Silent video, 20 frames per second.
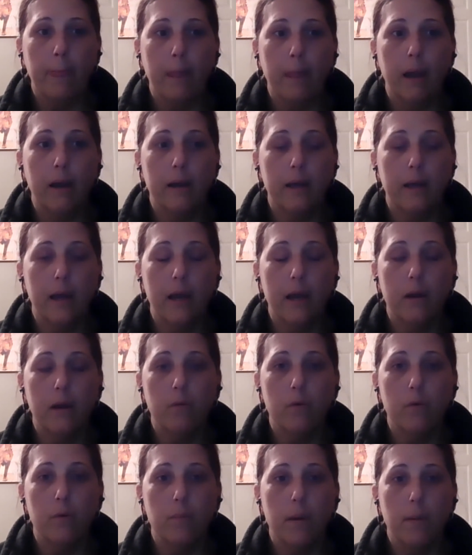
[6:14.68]
Again,
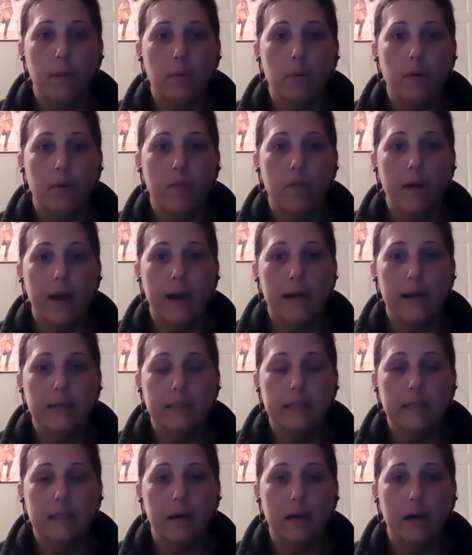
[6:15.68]
remember
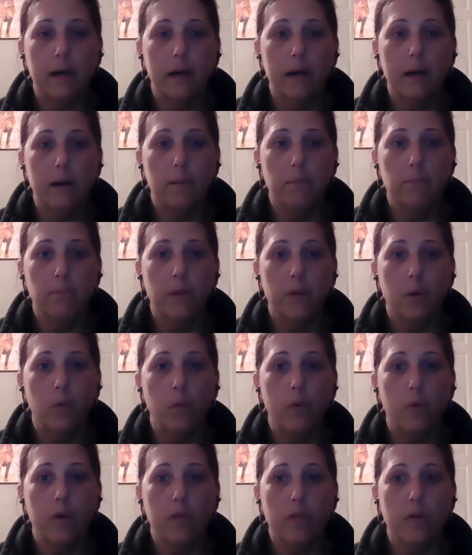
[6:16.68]
that
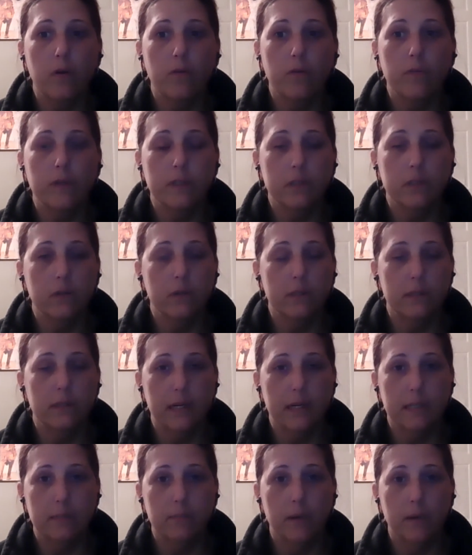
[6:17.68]
with your physical
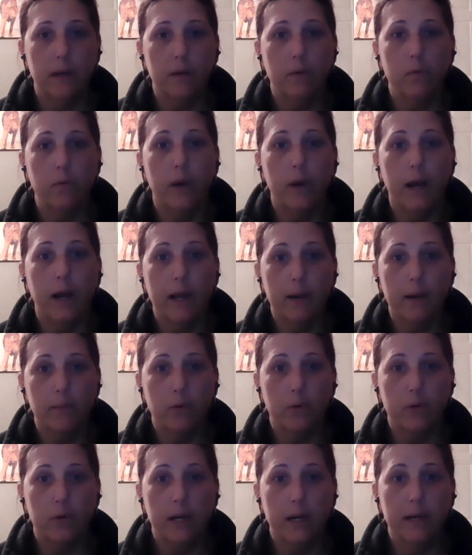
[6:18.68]
assessment, when I come
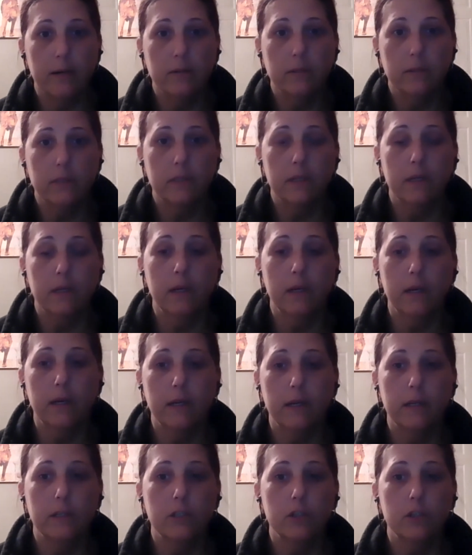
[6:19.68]
around
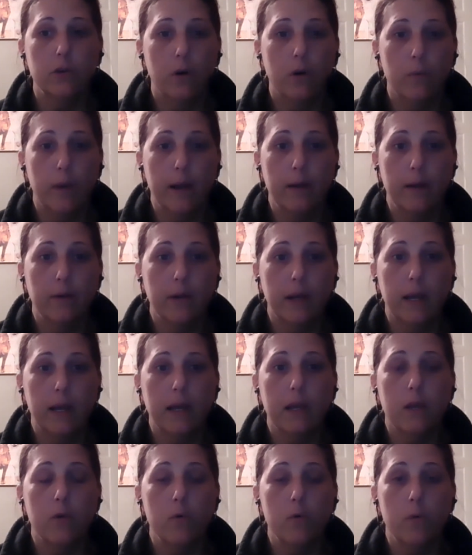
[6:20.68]
and do our rounding,
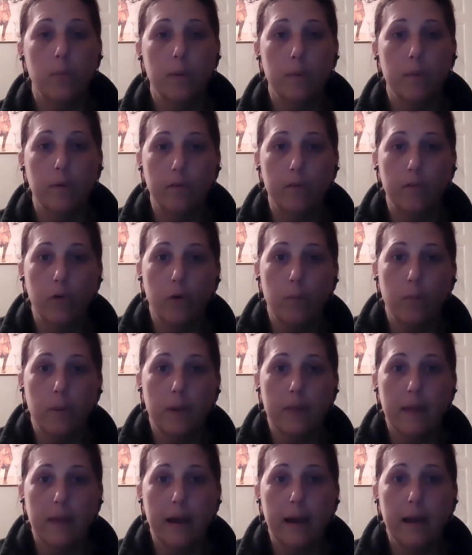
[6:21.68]
you will be
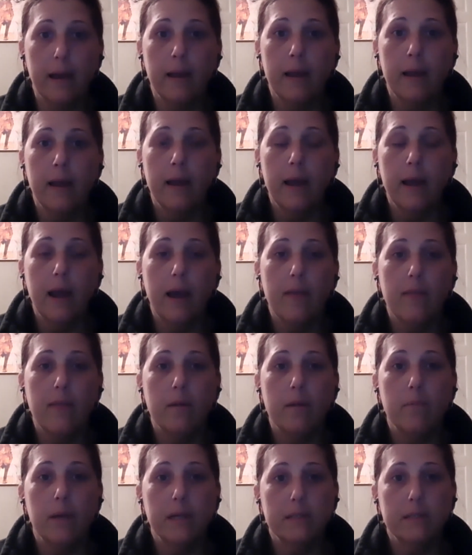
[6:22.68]
performing that. And
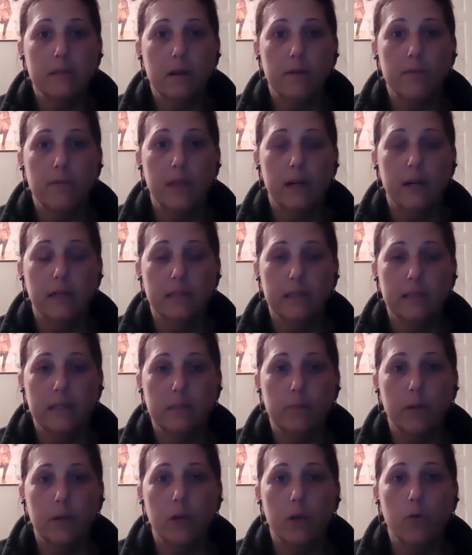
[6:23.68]
then based off of that
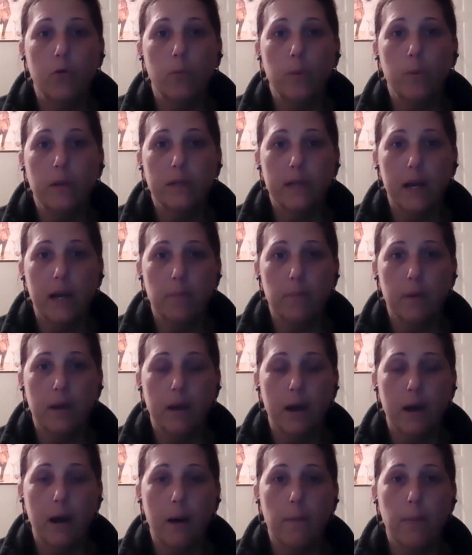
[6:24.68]
assessment, you will be typing
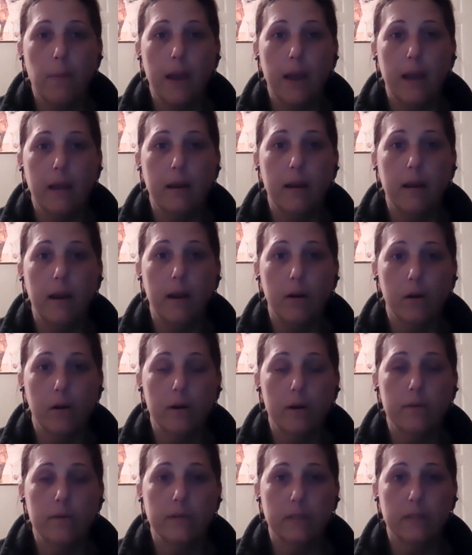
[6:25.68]
up a
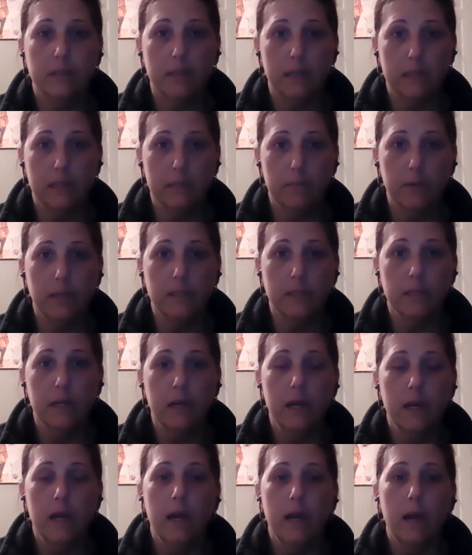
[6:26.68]
narrative assessment
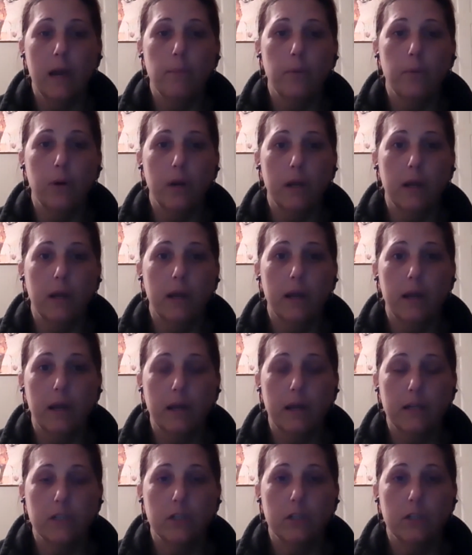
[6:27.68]
and putting it
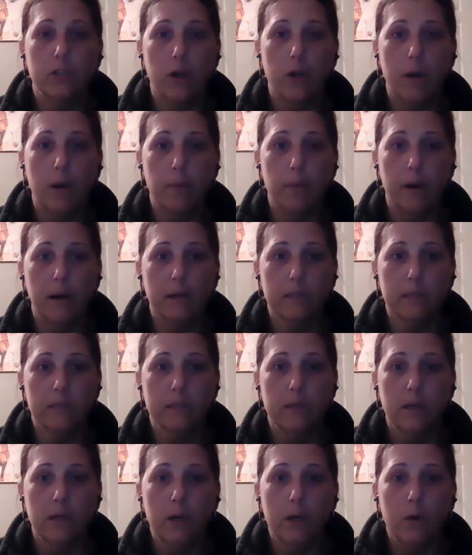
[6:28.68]
into the Dropbox.
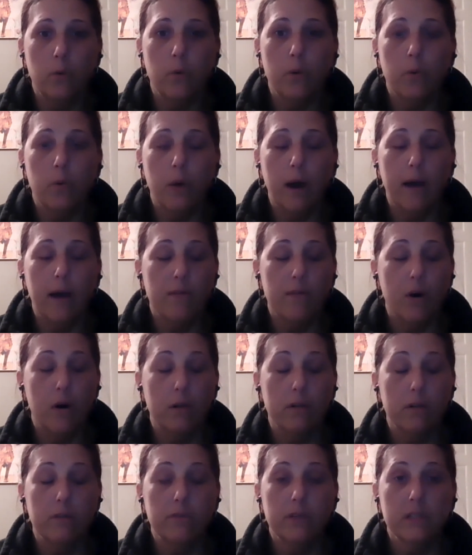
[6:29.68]
We will have
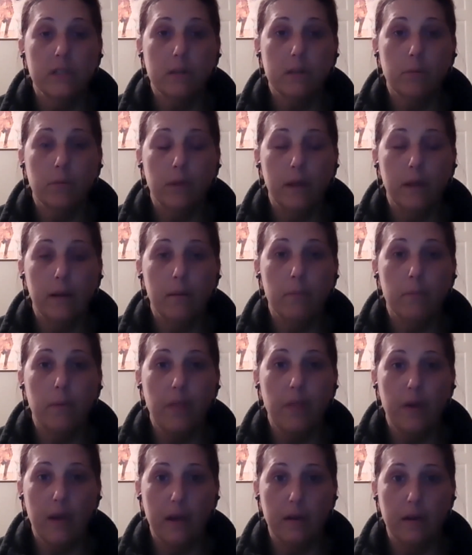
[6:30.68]
all of these completed by
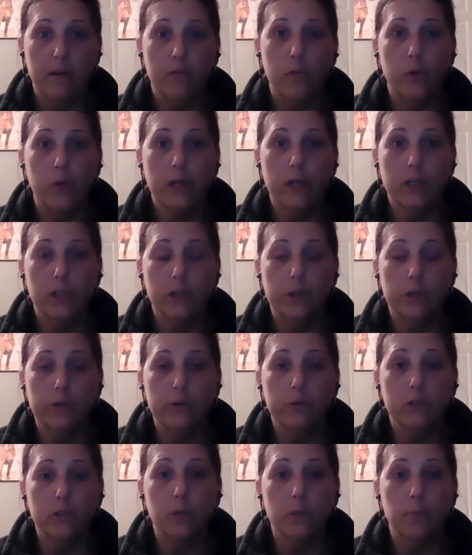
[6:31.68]
the end of week
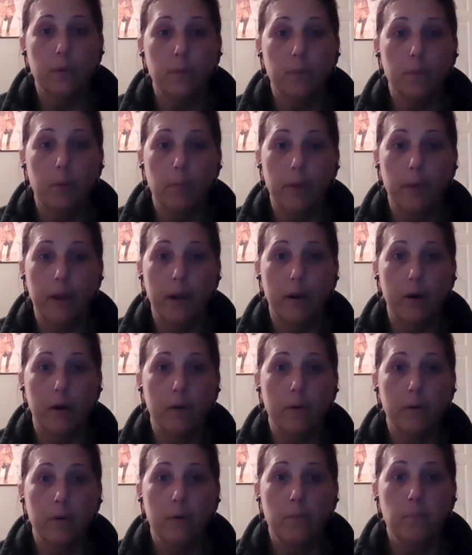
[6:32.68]
2, so be prepared.
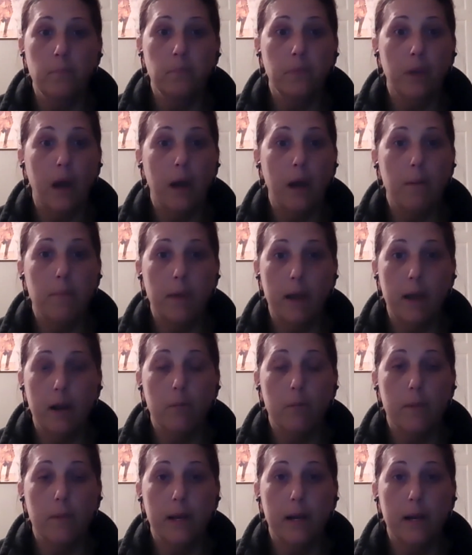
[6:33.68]
I may
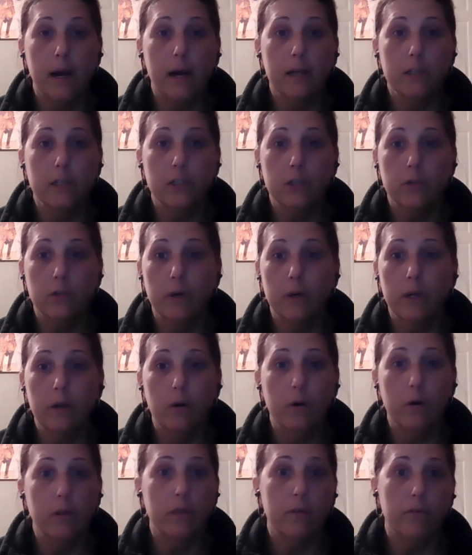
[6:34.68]
or may not do it
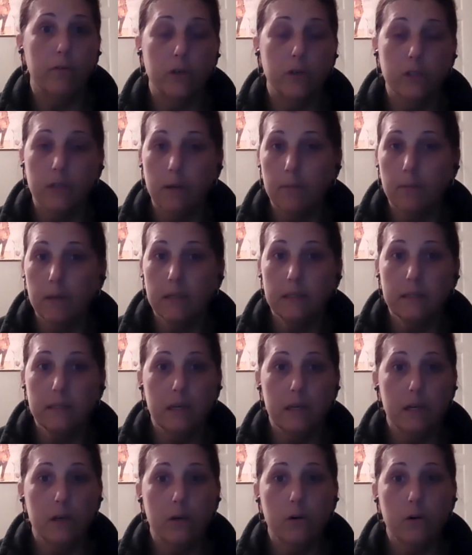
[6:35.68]
on the first time I
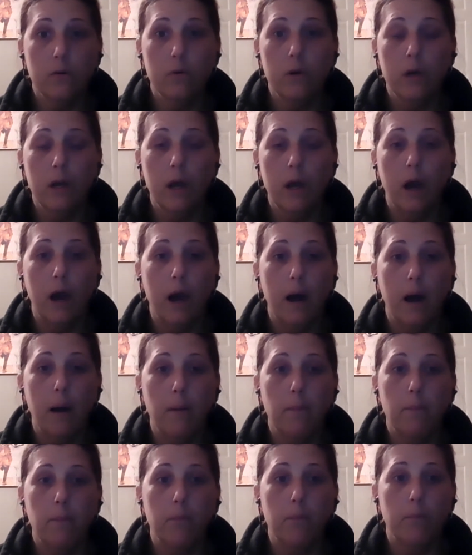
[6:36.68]
see you.
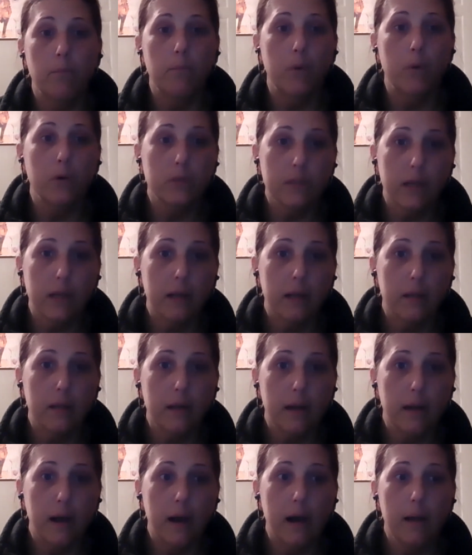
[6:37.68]
Most likely
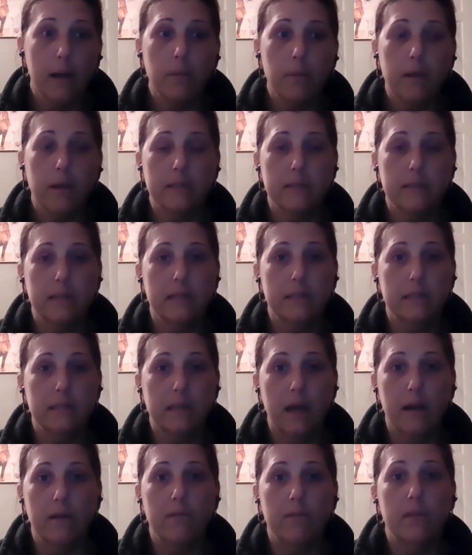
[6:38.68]
not, because that's
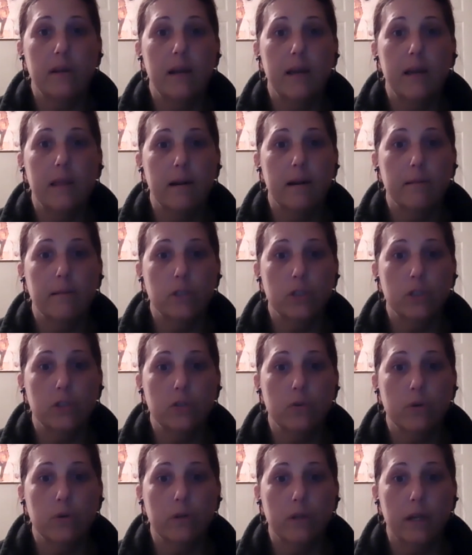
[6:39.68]
kind of the day that I'm just
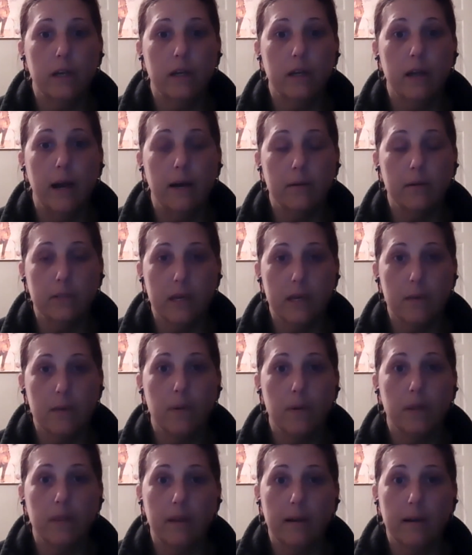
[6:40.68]
doing like
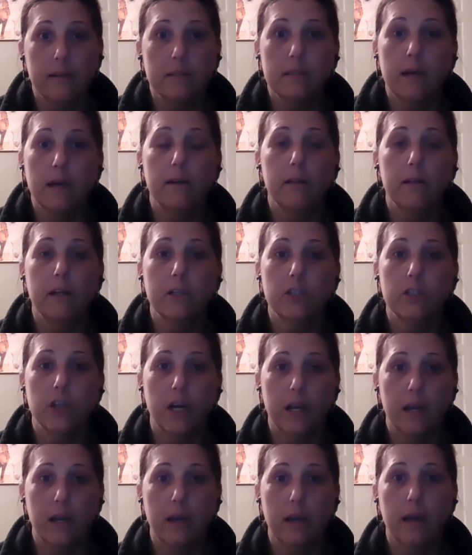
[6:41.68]
housekeeping things, kind of like
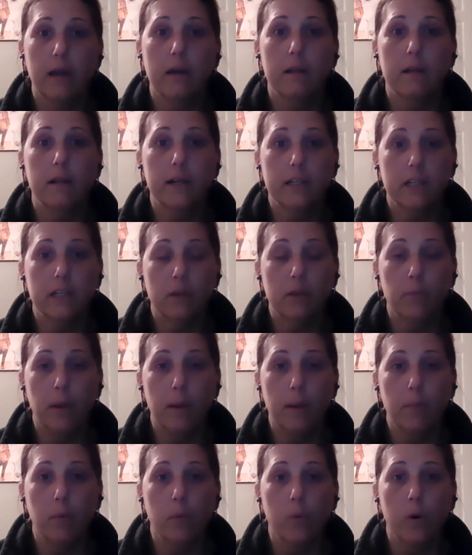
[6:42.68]
checking in, collecting the
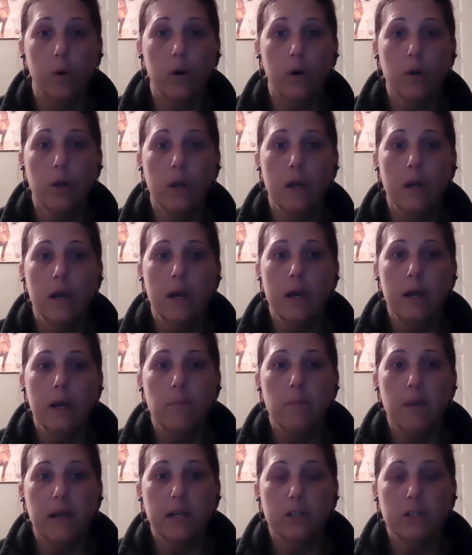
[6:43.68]
paperwork,
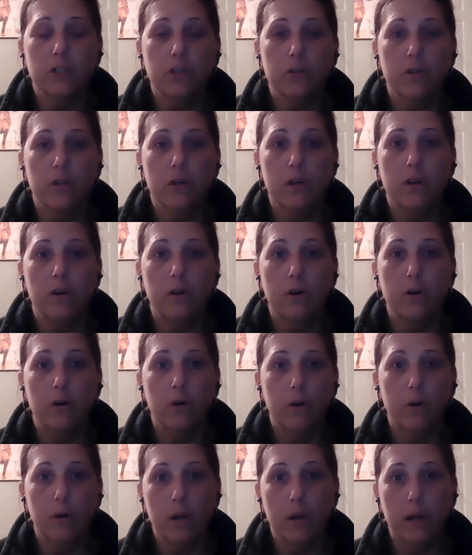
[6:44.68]
making sure that
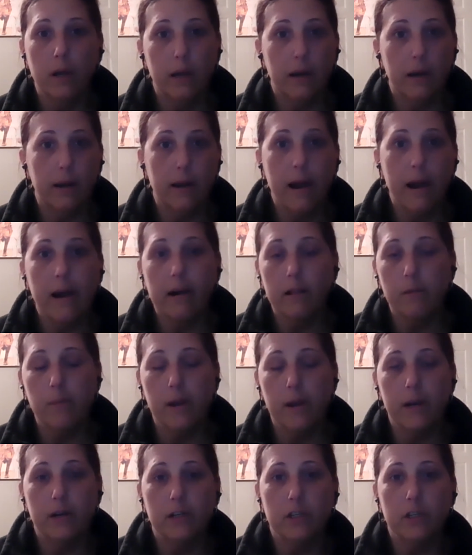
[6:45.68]
you're getting
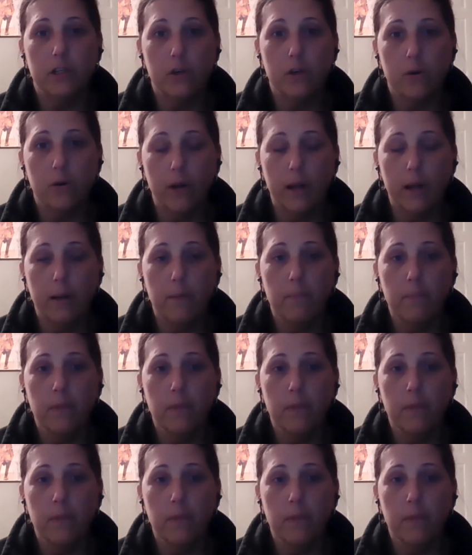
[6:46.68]
acclimated to the unit.